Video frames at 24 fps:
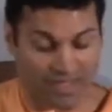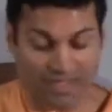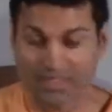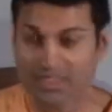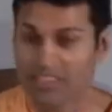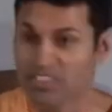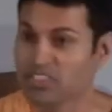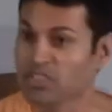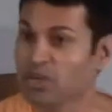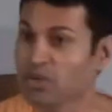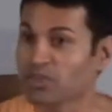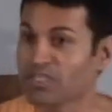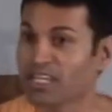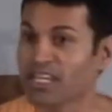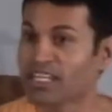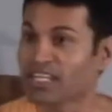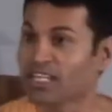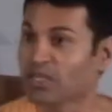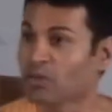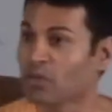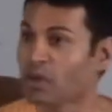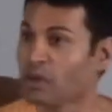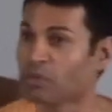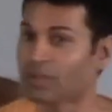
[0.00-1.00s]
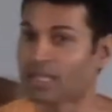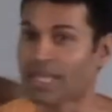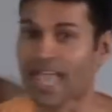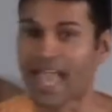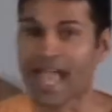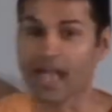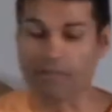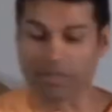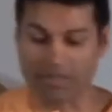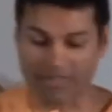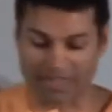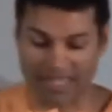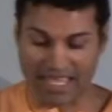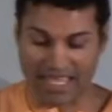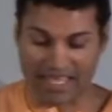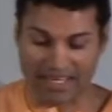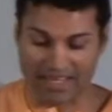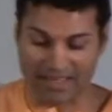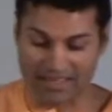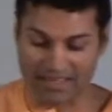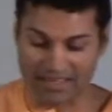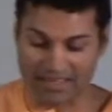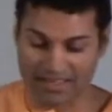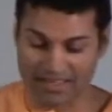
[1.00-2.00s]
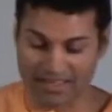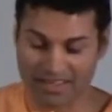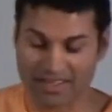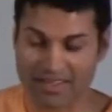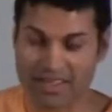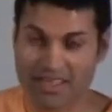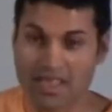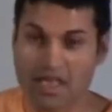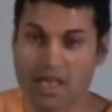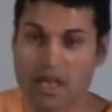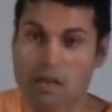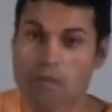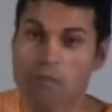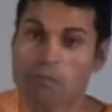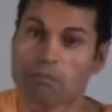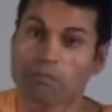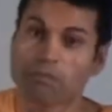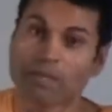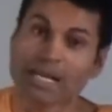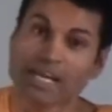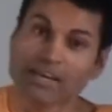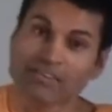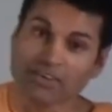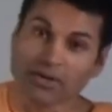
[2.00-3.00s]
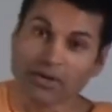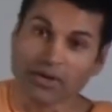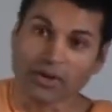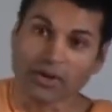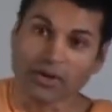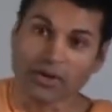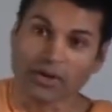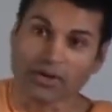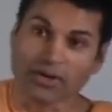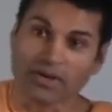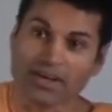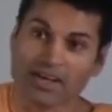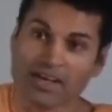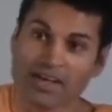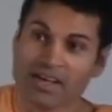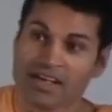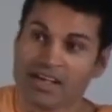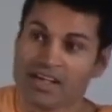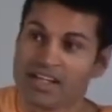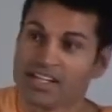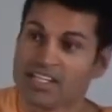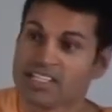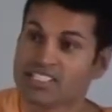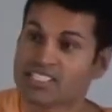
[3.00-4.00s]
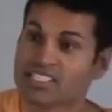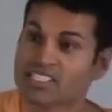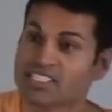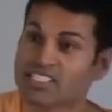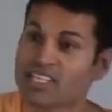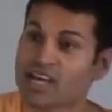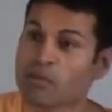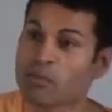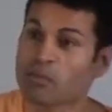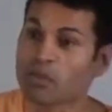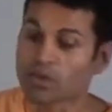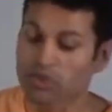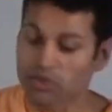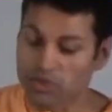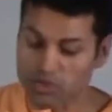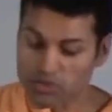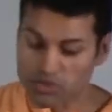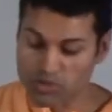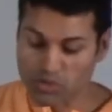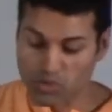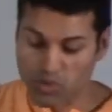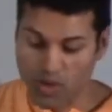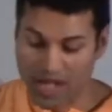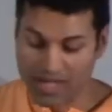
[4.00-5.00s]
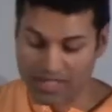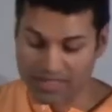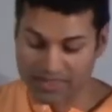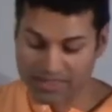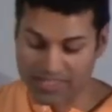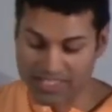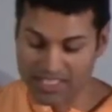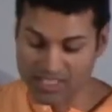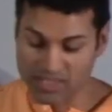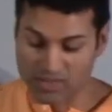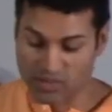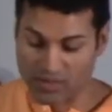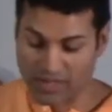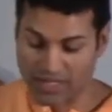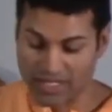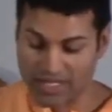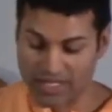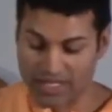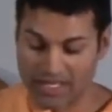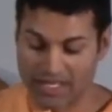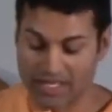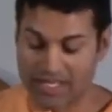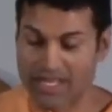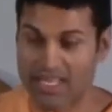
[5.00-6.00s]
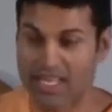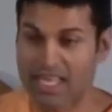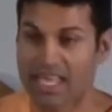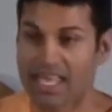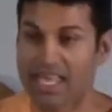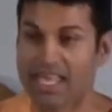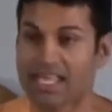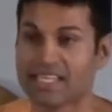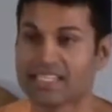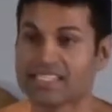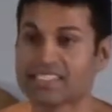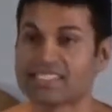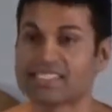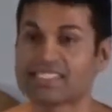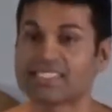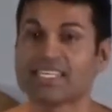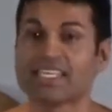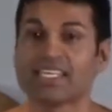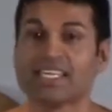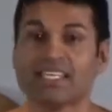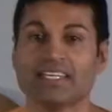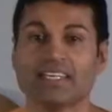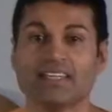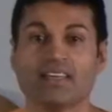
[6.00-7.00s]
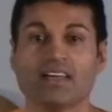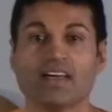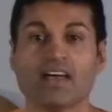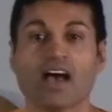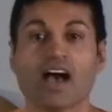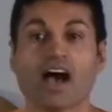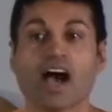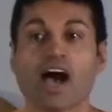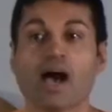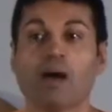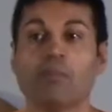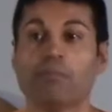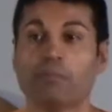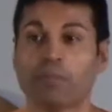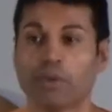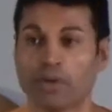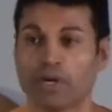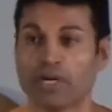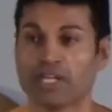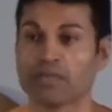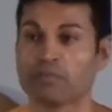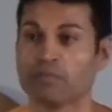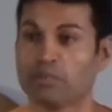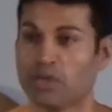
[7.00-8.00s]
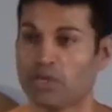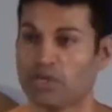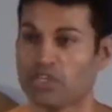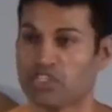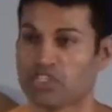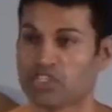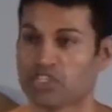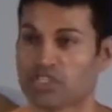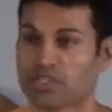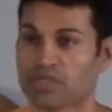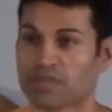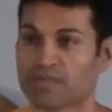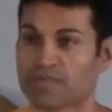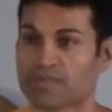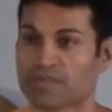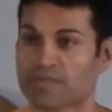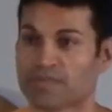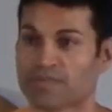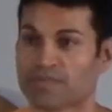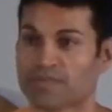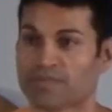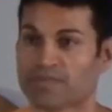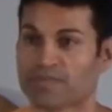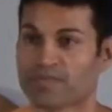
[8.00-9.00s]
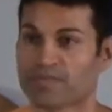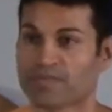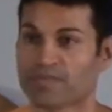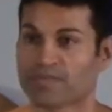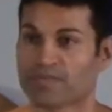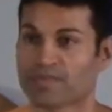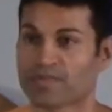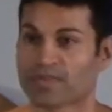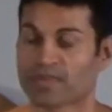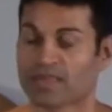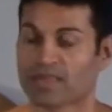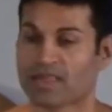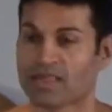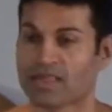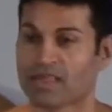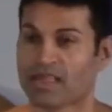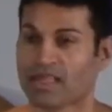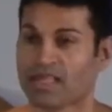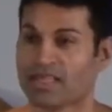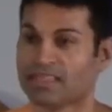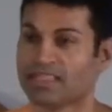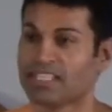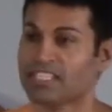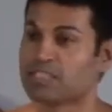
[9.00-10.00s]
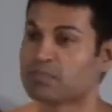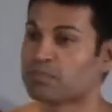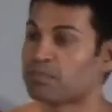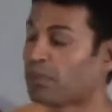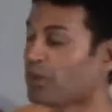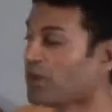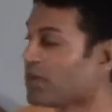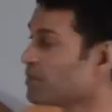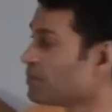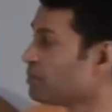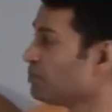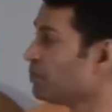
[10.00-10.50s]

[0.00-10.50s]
There's no telling what will happen then. But I've heard someone who's walked this way has seen a burning bush. This burning